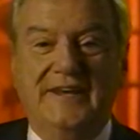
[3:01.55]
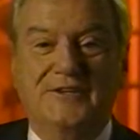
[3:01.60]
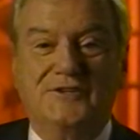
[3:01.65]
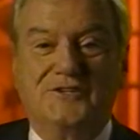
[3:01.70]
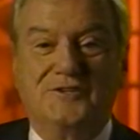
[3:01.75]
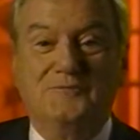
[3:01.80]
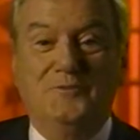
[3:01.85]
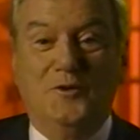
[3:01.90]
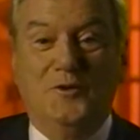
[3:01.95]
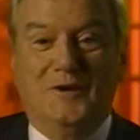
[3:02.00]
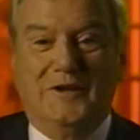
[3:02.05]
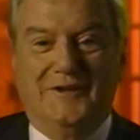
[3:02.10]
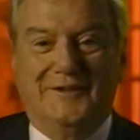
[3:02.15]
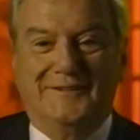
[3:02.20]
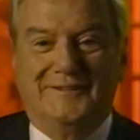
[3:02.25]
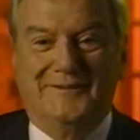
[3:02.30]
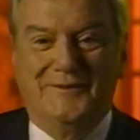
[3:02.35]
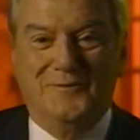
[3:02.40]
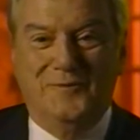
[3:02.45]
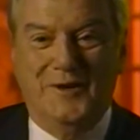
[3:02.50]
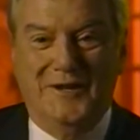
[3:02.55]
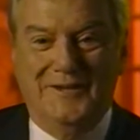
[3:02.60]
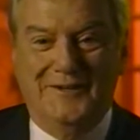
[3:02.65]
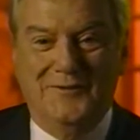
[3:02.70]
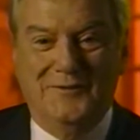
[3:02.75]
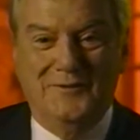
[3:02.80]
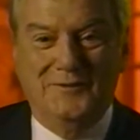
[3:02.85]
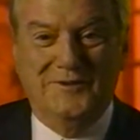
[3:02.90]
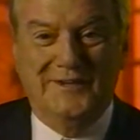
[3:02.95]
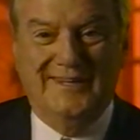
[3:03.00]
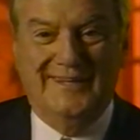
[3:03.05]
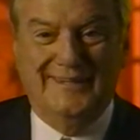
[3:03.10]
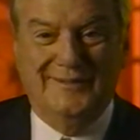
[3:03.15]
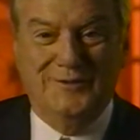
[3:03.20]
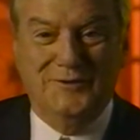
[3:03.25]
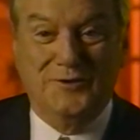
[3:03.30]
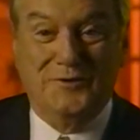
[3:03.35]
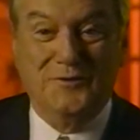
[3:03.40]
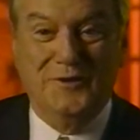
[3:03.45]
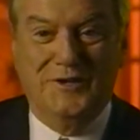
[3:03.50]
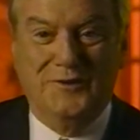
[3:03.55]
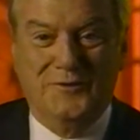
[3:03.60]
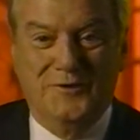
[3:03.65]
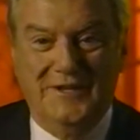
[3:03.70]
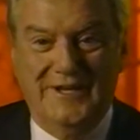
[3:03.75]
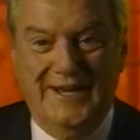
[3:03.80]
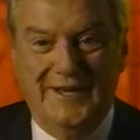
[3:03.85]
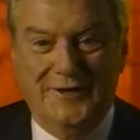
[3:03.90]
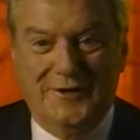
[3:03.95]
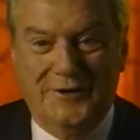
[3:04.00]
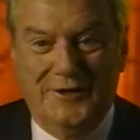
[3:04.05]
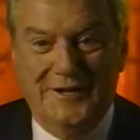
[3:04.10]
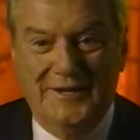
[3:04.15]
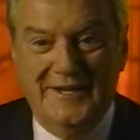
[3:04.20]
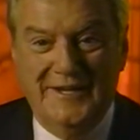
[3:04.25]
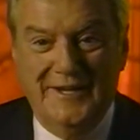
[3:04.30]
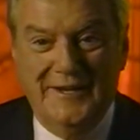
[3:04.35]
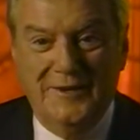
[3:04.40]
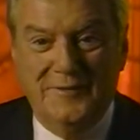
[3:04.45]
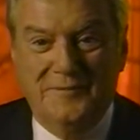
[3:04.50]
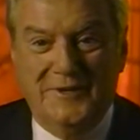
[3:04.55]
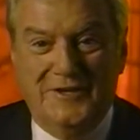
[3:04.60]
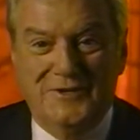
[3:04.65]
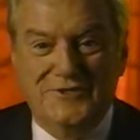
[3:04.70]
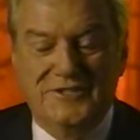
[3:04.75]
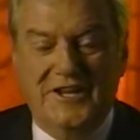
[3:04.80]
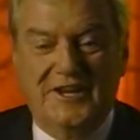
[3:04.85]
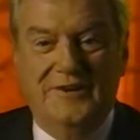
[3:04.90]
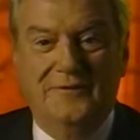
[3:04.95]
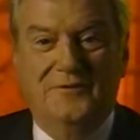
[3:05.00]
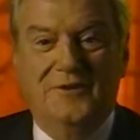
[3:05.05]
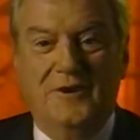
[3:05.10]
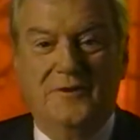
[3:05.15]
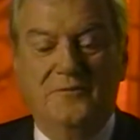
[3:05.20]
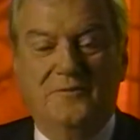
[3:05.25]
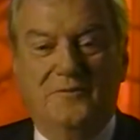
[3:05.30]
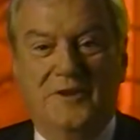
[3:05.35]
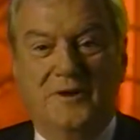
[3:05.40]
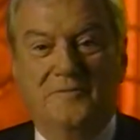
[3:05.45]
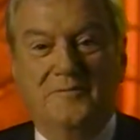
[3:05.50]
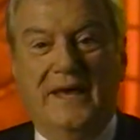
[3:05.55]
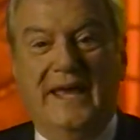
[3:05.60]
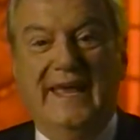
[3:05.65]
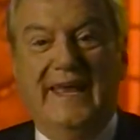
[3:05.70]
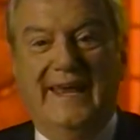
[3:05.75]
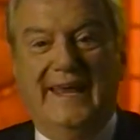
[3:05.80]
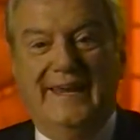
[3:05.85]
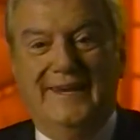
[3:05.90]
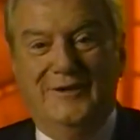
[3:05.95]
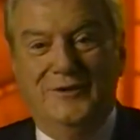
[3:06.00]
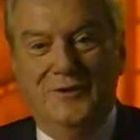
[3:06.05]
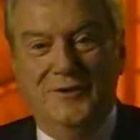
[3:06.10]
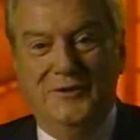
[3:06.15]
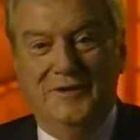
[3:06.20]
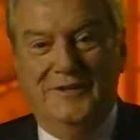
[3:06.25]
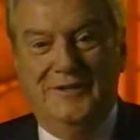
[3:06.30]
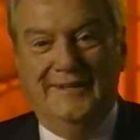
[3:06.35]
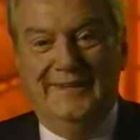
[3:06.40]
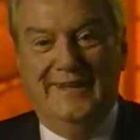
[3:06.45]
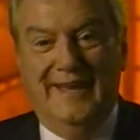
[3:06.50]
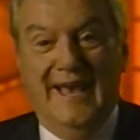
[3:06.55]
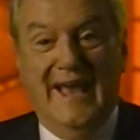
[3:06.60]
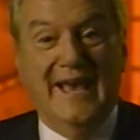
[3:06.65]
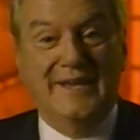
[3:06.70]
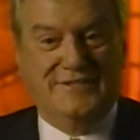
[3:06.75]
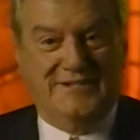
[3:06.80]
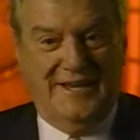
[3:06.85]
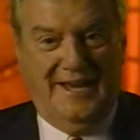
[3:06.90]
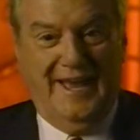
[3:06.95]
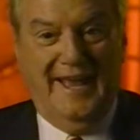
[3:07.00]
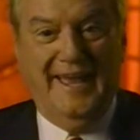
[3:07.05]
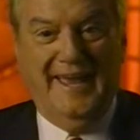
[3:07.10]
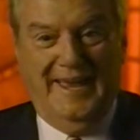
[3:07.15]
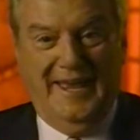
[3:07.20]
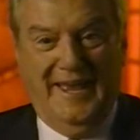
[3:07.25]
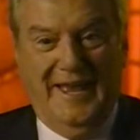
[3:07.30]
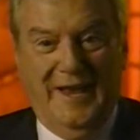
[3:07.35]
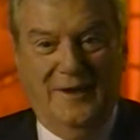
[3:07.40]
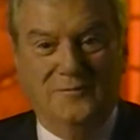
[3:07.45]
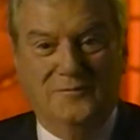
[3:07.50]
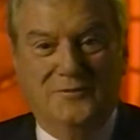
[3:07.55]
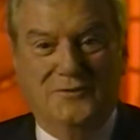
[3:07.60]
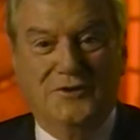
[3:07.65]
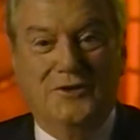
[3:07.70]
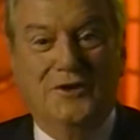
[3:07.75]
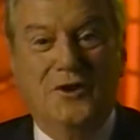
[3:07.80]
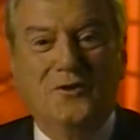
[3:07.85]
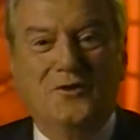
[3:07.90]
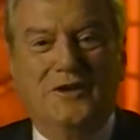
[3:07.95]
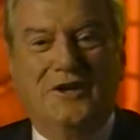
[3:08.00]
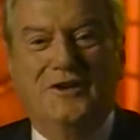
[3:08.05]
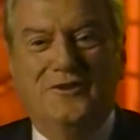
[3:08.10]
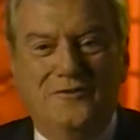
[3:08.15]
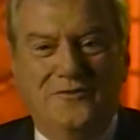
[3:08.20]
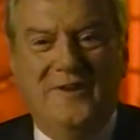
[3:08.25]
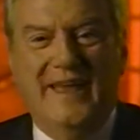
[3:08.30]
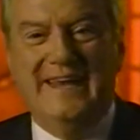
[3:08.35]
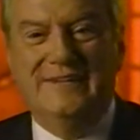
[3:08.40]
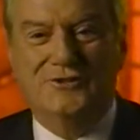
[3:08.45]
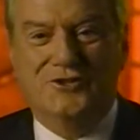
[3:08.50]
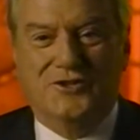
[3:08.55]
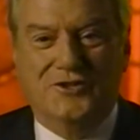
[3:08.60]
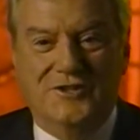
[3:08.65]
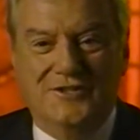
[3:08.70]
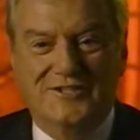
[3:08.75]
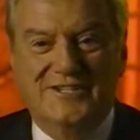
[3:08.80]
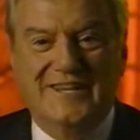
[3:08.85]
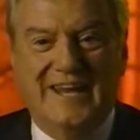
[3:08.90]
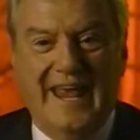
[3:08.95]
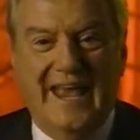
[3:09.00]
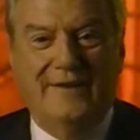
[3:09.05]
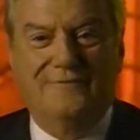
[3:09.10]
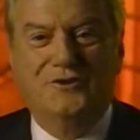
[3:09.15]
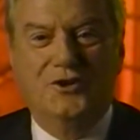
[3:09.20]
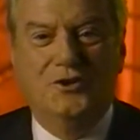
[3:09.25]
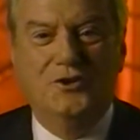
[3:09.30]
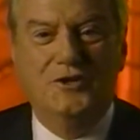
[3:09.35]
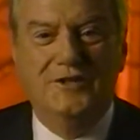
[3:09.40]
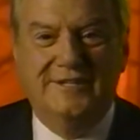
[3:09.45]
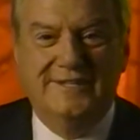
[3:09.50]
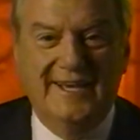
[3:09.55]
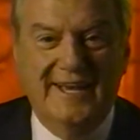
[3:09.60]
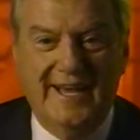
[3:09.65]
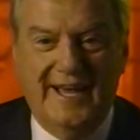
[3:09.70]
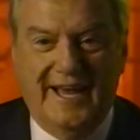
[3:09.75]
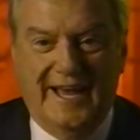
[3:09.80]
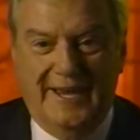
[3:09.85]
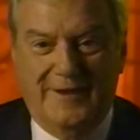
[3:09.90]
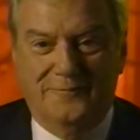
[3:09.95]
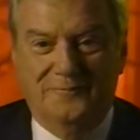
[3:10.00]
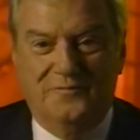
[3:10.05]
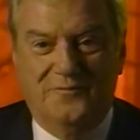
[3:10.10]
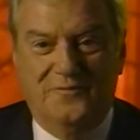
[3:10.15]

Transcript: of spoiled to one uh, degree or another because they, they're, they're paid, as I am, to go to conventions and have a good time.